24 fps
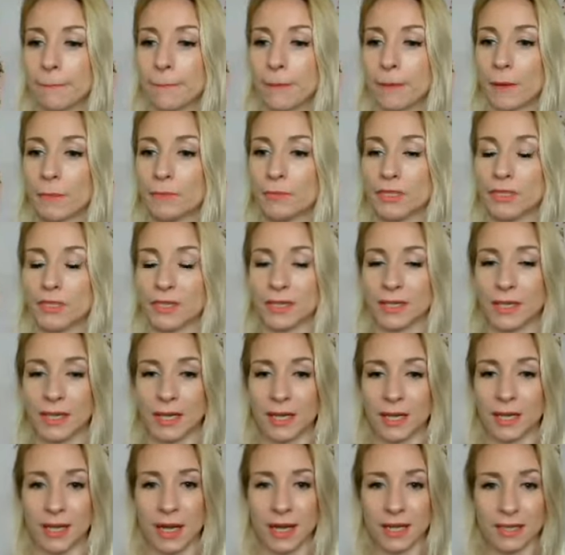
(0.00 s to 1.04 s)
I'm just going to
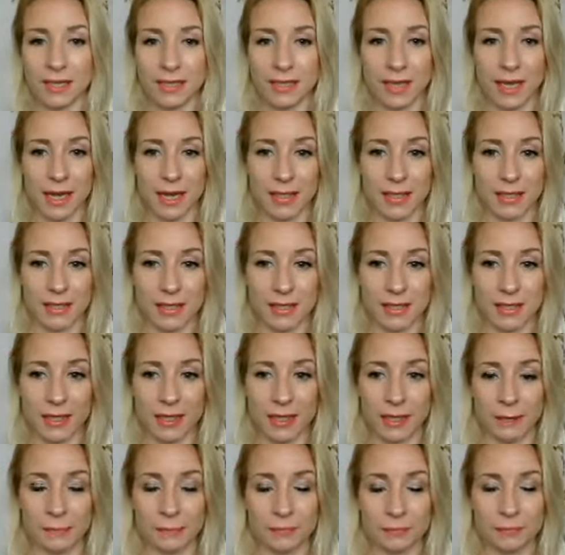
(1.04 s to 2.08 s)
connect again and
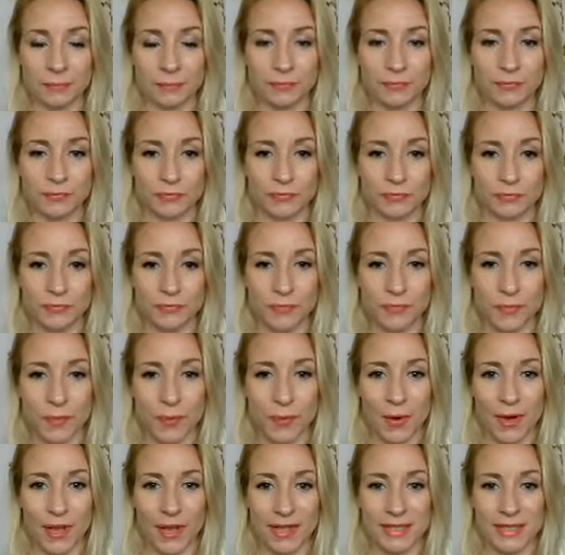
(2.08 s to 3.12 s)
see
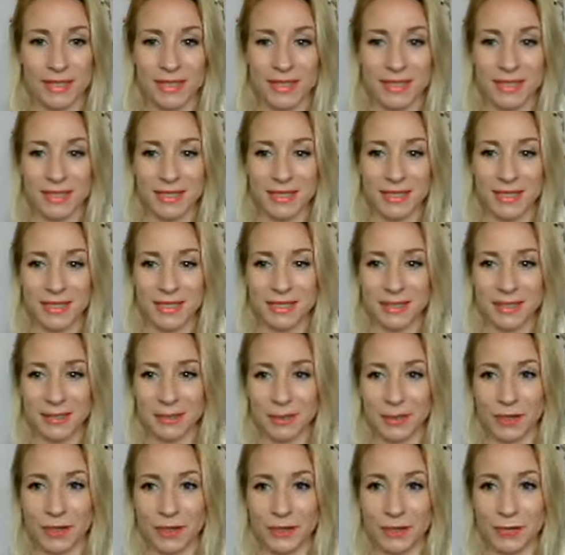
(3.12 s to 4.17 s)
what else is needed
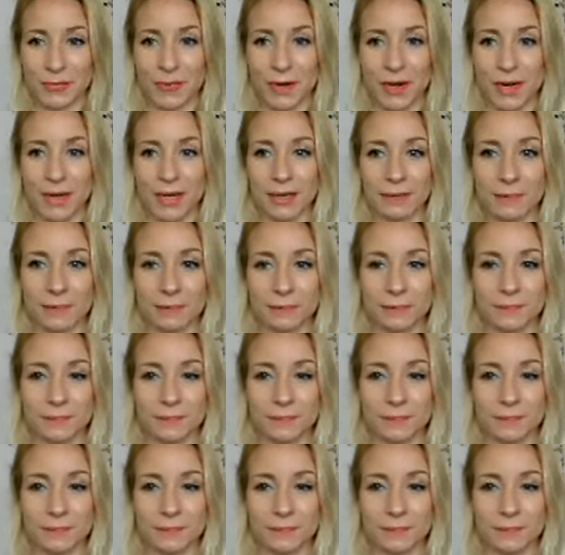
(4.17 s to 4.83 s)
while you write.